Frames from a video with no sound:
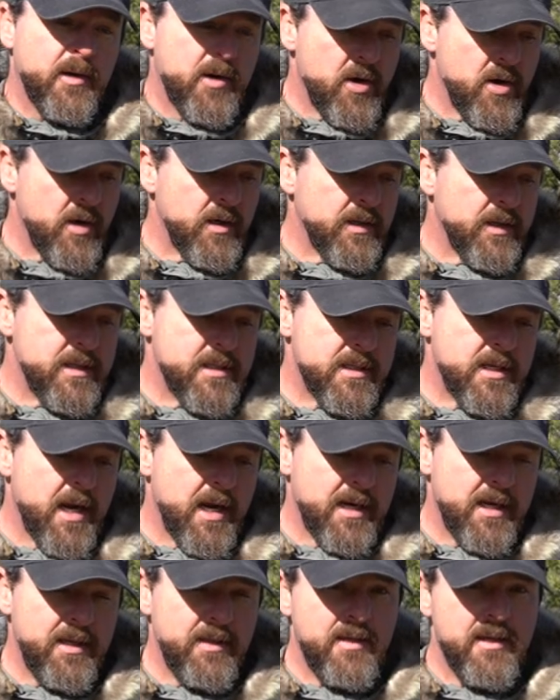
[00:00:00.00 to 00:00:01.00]
currently
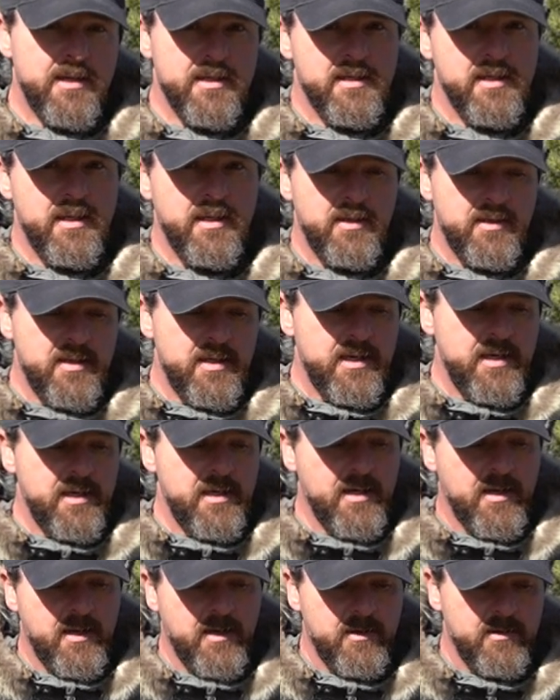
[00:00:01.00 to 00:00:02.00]
stocking this in
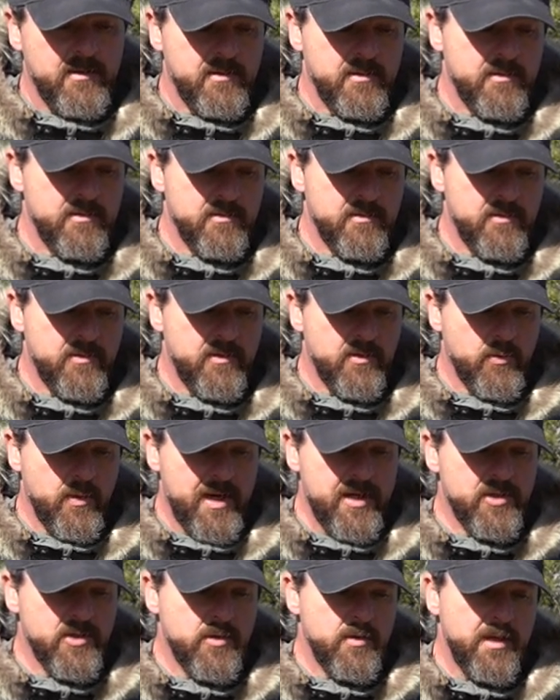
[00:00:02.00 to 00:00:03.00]
the
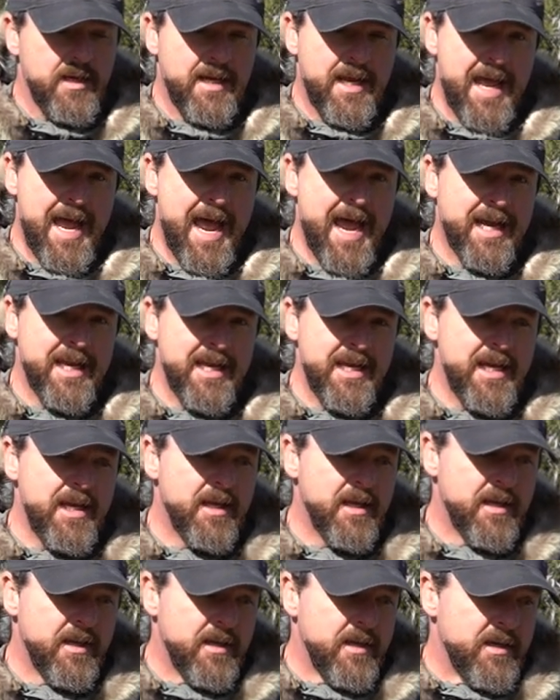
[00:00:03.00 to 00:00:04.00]
Ranger Green khaki,
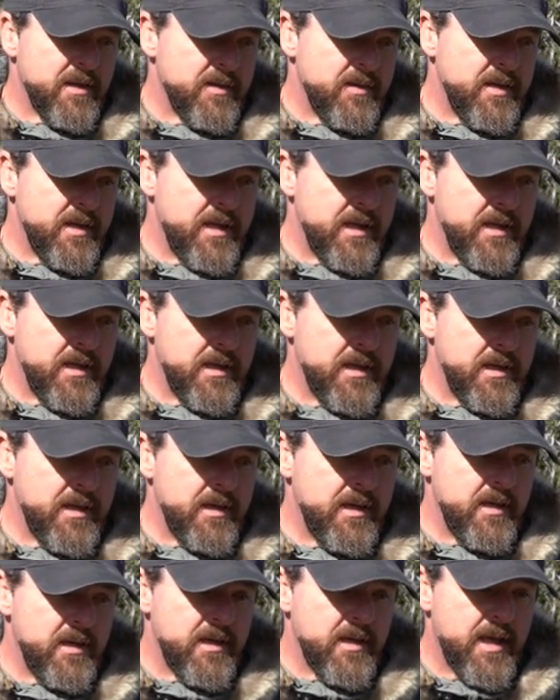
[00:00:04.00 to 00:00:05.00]

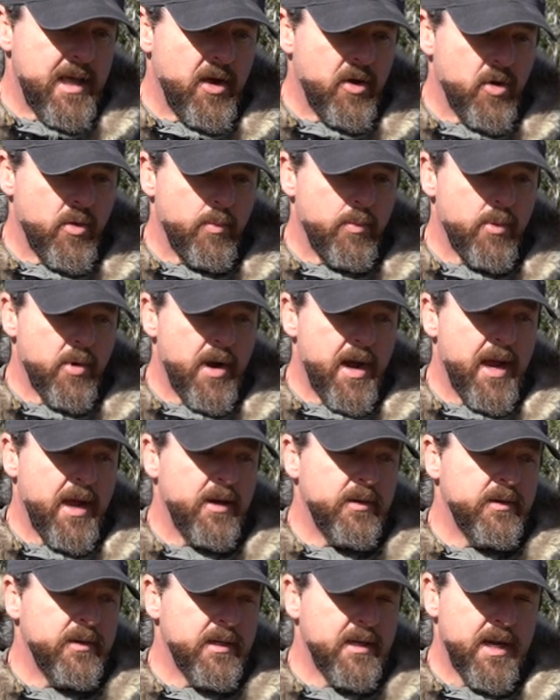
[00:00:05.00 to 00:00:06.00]
the elk
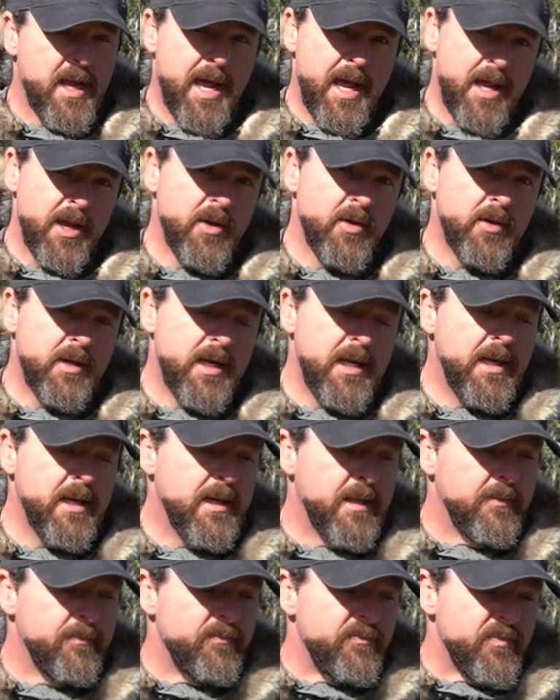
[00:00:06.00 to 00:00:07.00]
brown coyote,
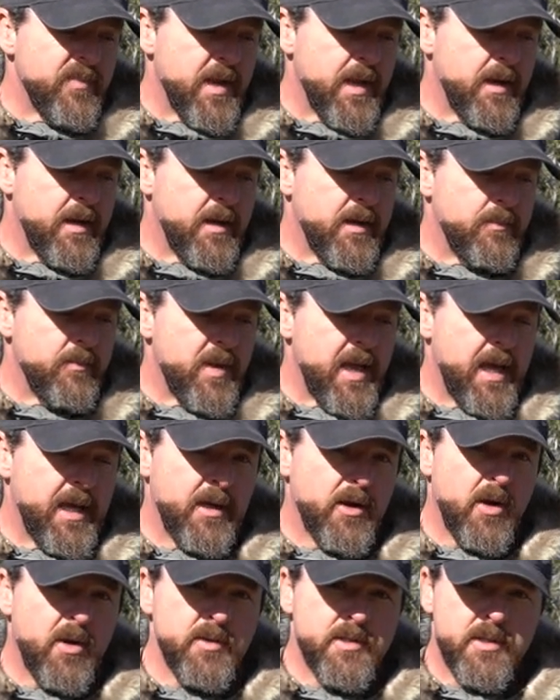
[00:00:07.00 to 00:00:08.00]

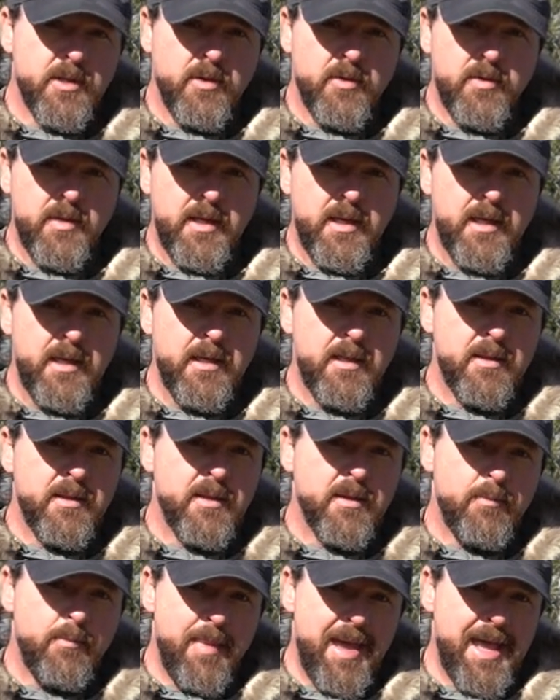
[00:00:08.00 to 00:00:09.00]
and also the
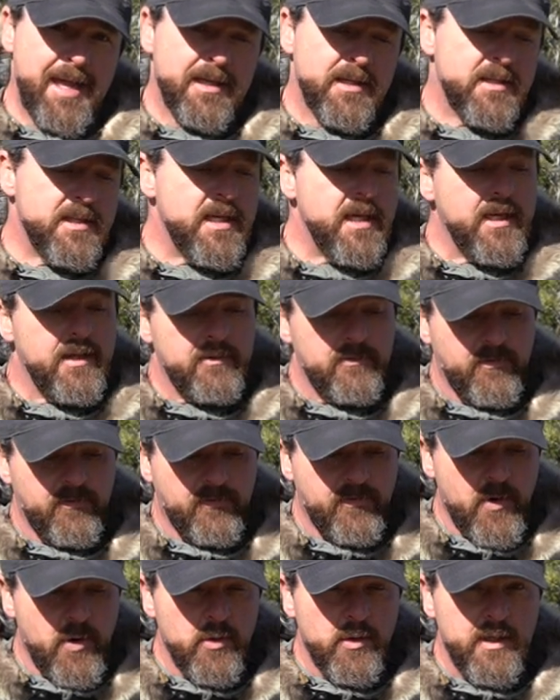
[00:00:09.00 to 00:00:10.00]
manatee and
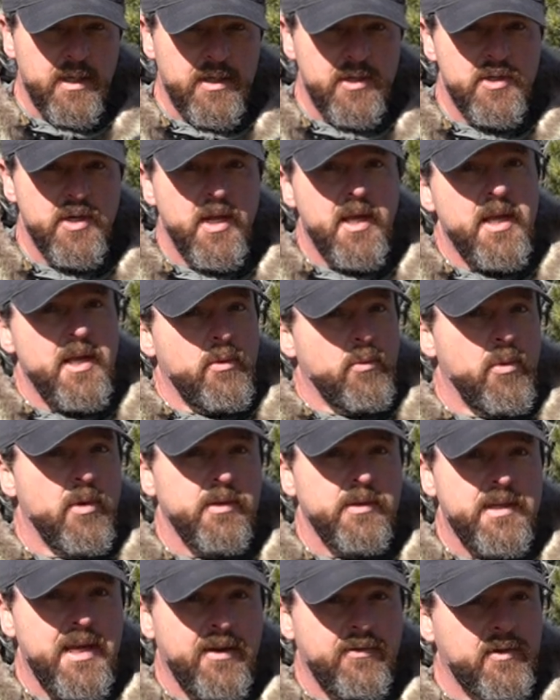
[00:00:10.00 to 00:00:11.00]
foliage.
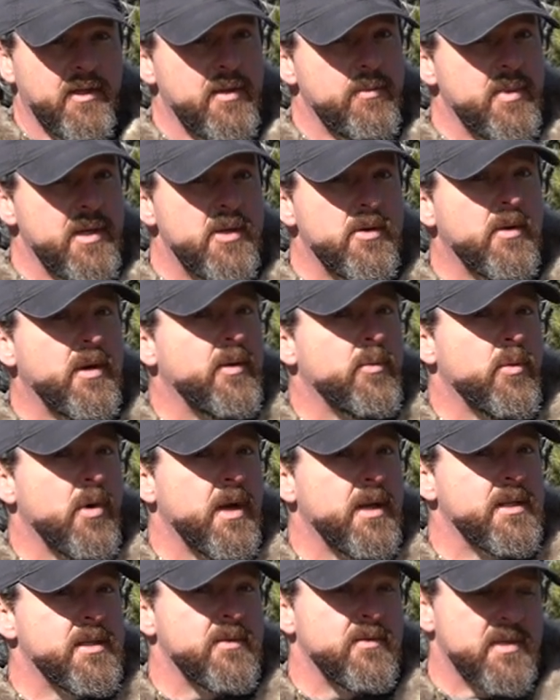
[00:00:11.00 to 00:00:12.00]
We'll definitely be doing
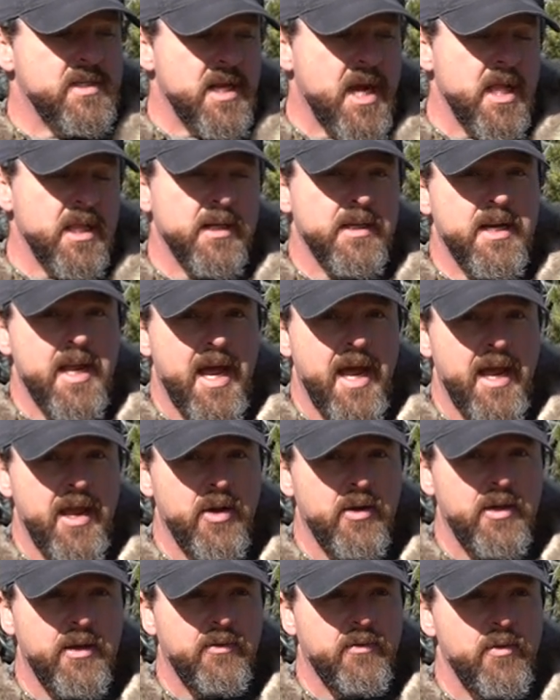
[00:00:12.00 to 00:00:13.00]
runs of solid
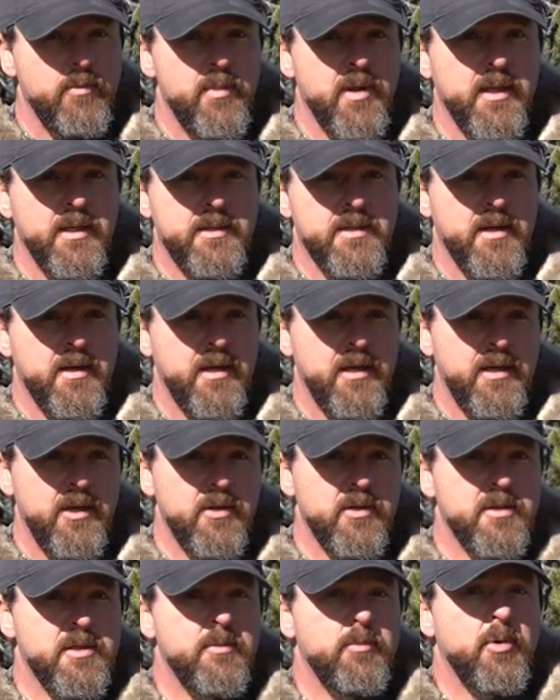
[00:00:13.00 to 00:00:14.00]
coyote for military
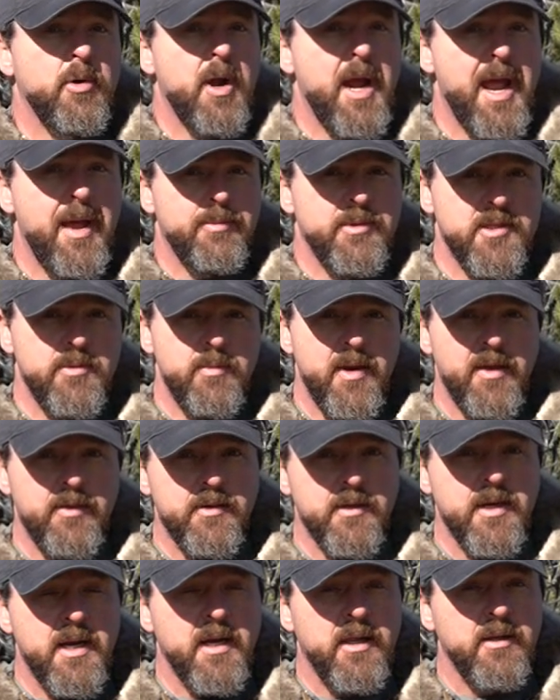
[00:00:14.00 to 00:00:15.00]
use and perhaps some
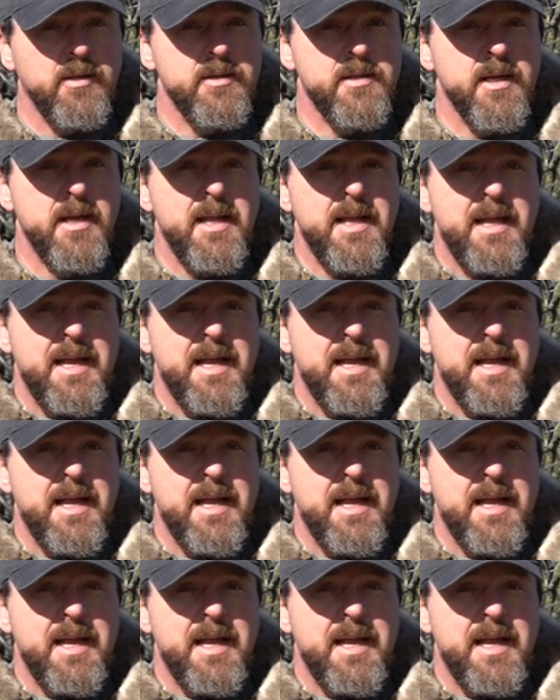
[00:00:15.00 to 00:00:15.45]
other colors.